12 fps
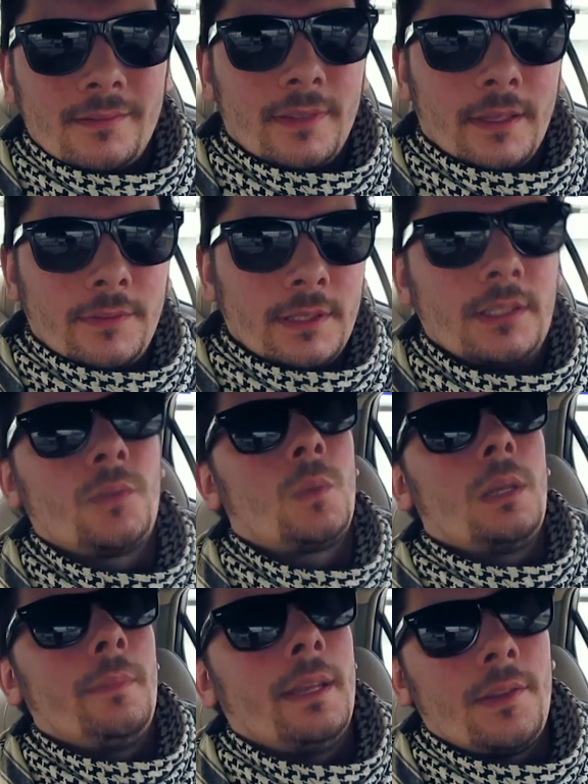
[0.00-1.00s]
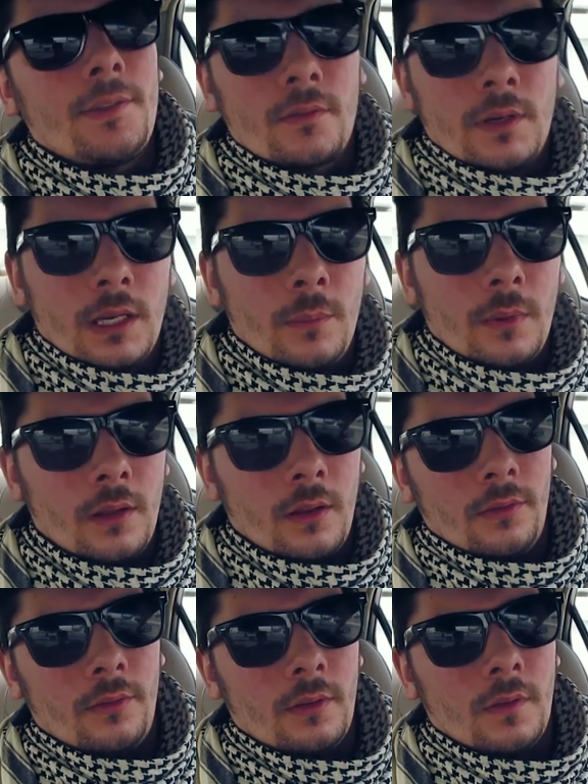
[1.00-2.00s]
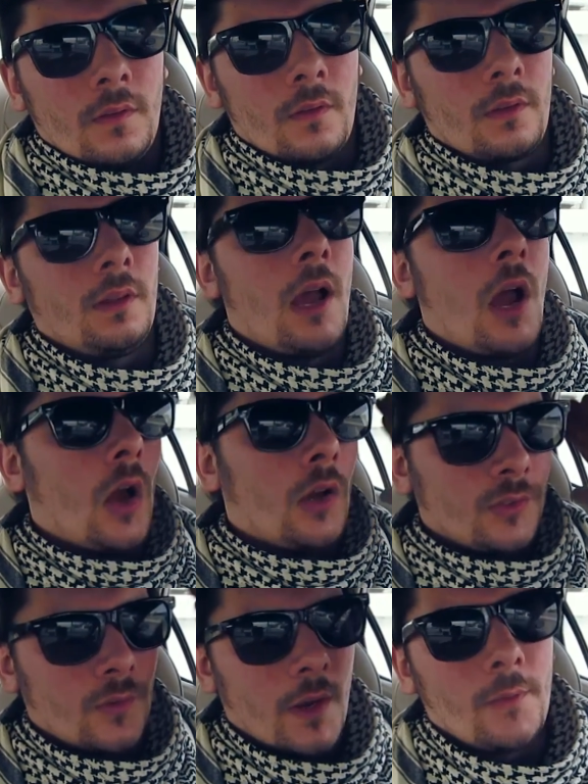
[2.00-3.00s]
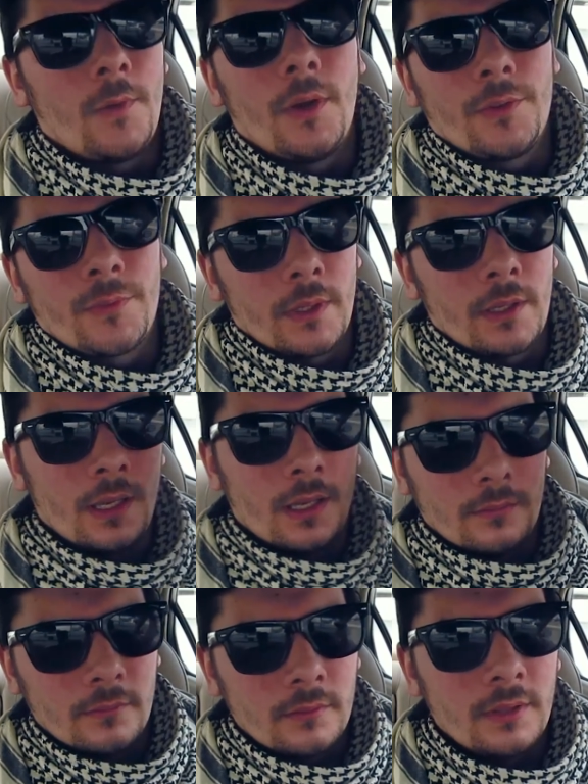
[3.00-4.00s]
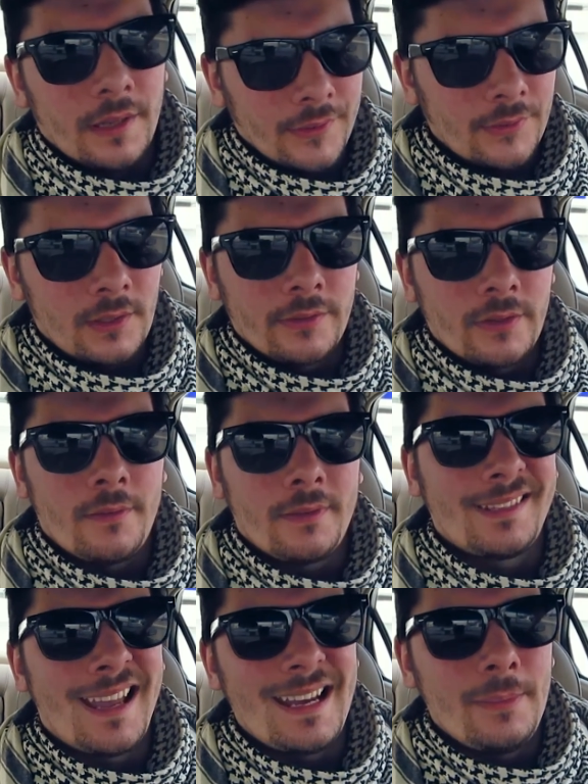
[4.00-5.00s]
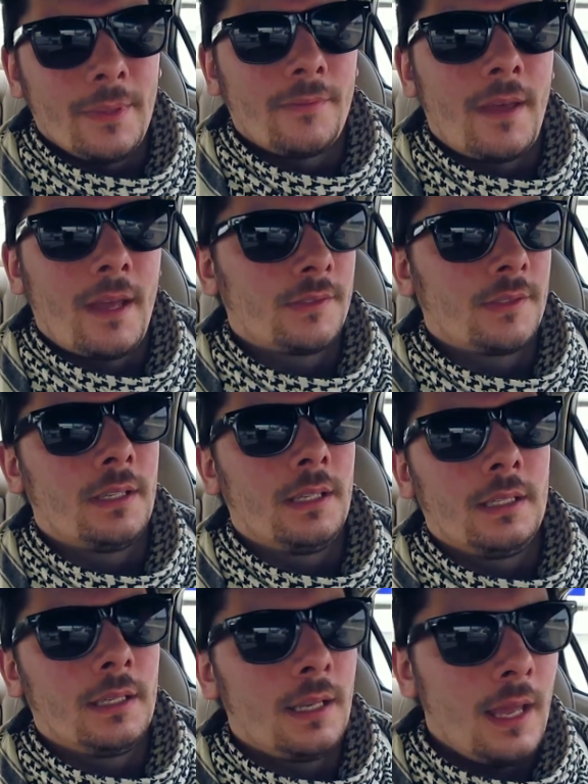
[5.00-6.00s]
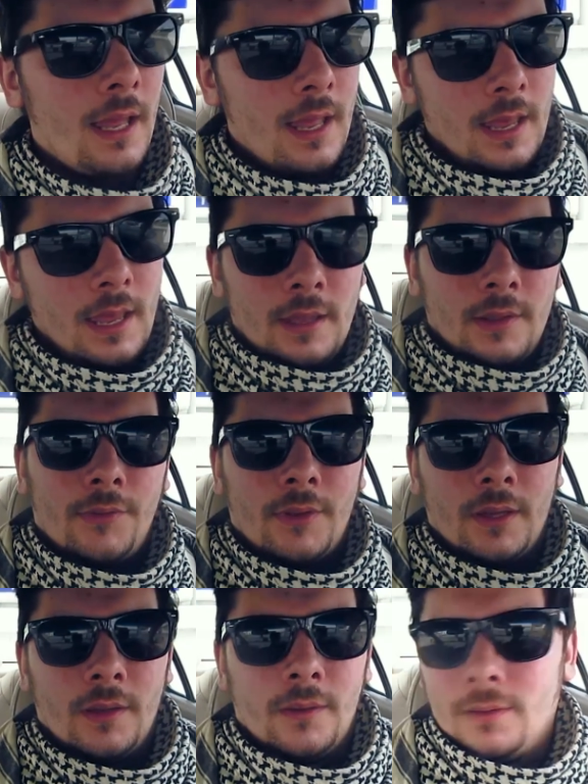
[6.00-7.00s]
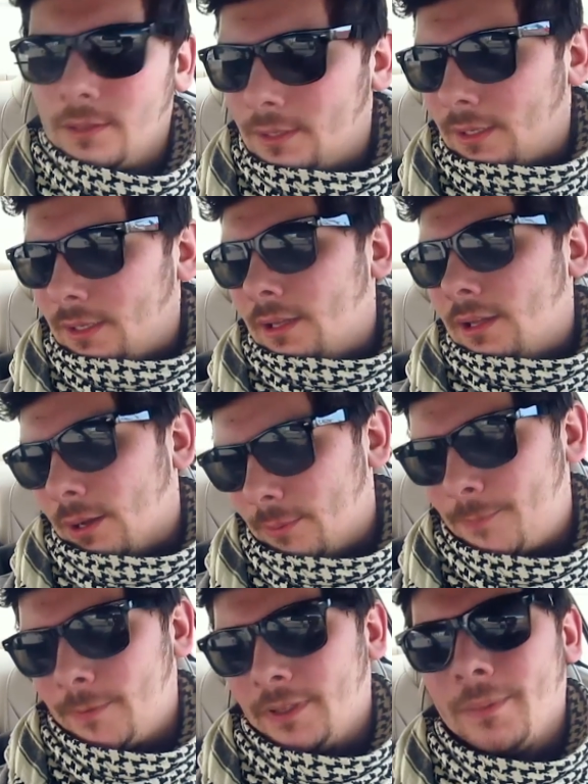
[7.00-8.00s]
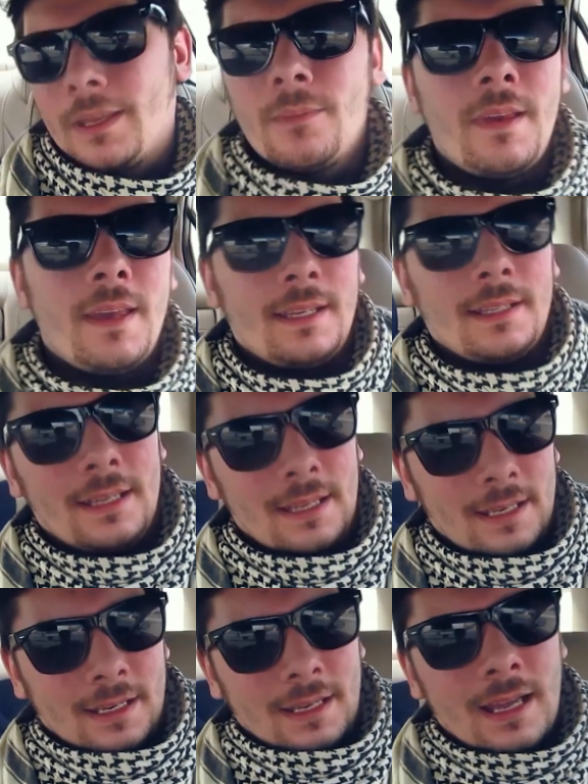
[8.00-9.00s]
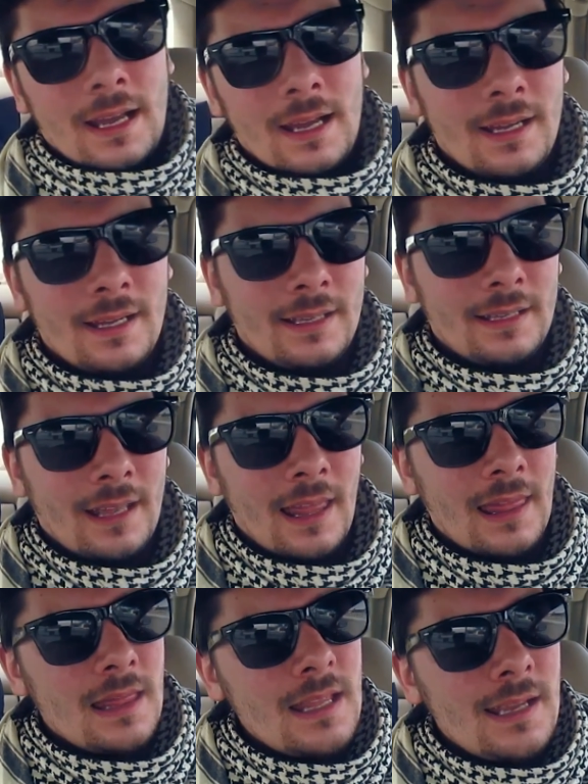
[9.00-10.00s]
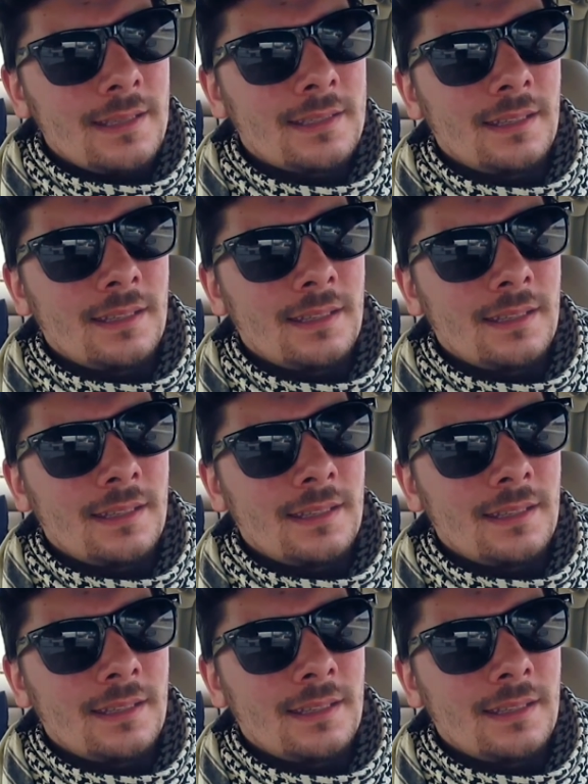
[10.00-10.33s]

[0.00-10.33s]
15-20 minutes already, because they're long straight roads where you can easily drive a tiny bit faster than needed. So hopefully we can make it in at least